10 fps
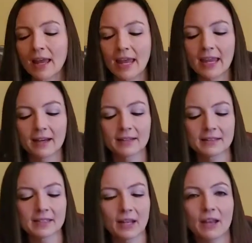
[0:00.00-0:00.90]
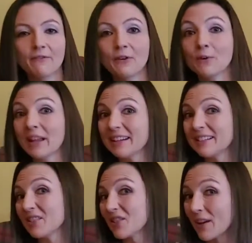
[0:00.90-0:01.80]
And if you would like
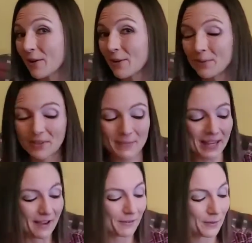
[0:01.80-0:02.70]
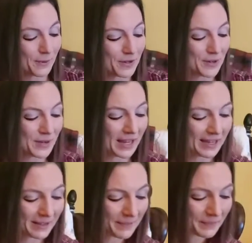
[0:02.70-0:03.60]
to share it with me afterward, you
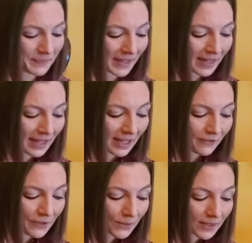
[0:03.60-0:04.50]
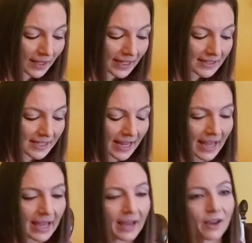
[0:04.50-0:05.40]
can. If you would like to
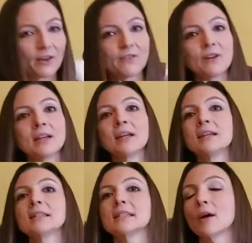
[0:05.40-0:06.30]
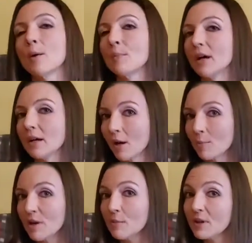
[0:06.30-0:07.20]
have some
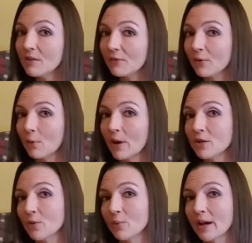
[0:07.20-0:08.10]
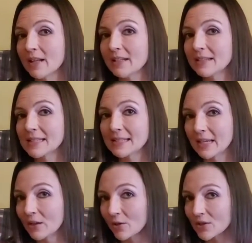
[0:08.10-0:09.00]
accompaniment for when you're ready to
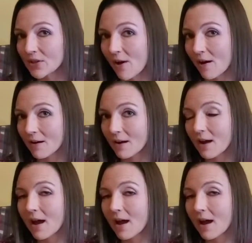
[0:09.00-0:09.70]
sing your song,